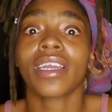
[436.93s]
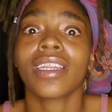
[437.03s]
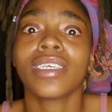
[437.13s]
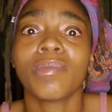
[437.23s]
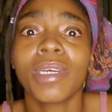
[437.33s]
and
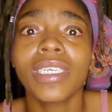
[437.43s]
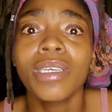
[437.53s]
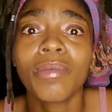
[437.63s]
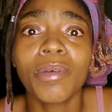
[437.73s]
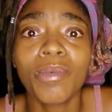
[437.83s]
especially
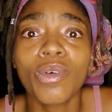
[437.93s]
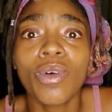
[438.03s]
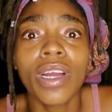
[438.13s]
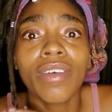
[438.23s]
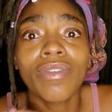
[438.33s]
people who
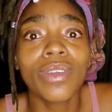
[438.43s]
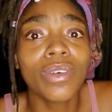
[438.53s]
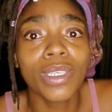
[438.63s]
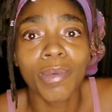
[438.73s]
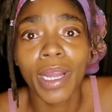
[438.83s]
are
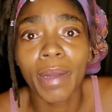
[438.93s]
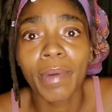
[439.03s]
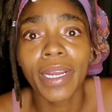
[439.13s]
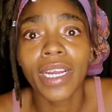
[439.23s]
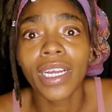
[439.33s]
influenced by
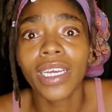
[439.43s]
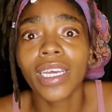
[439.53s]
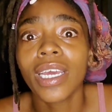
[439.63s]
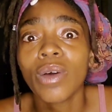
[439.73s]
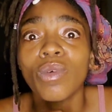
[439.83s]
America,
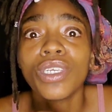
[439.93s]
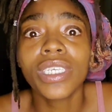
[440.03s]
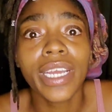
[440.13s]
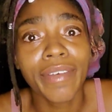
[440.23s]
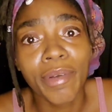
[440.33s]
which is
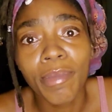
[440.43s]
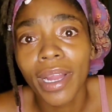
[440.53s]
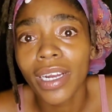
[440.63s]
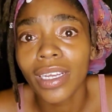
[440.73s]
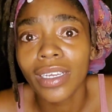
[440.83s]

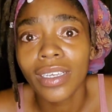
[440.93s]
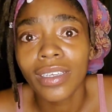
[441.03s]
everybody,